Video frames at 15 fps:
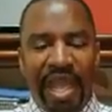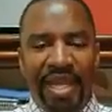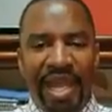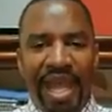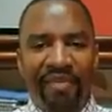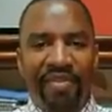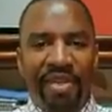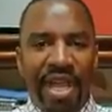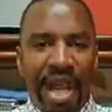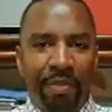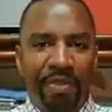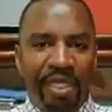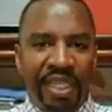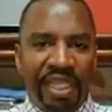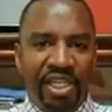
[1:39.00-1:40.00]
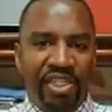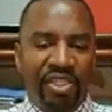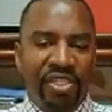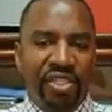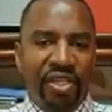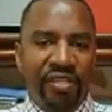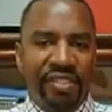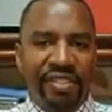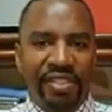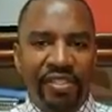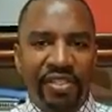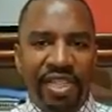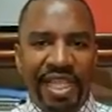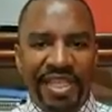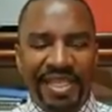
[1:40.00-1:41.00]
and have their applications
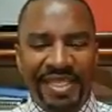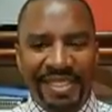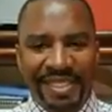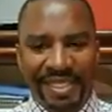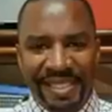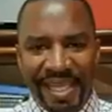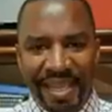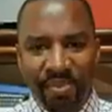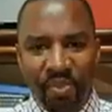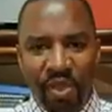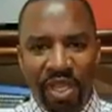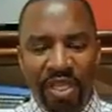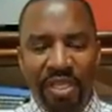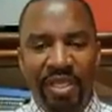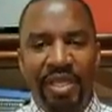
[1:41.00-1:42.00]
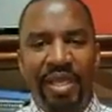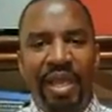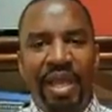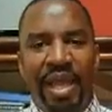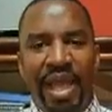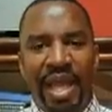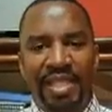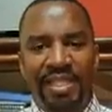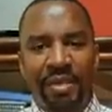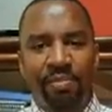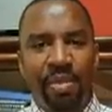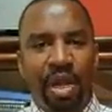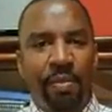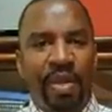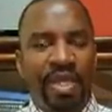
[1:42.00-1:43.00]
considered in the same way as a
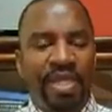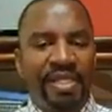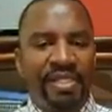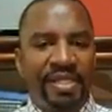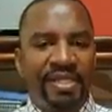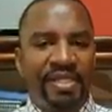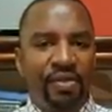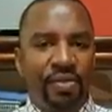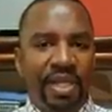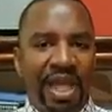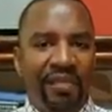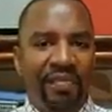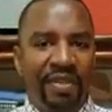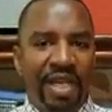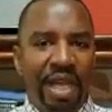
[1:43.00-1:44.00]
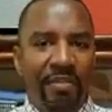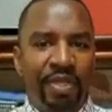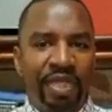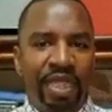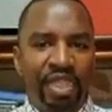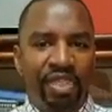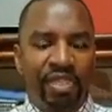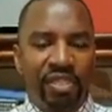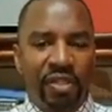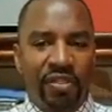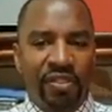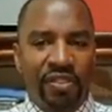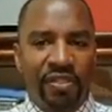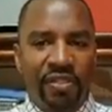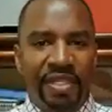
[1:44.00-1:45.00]
Barbadian citizen will have their applications
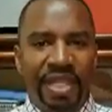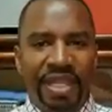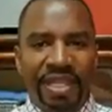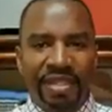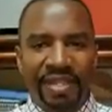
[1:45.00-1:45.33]
considered.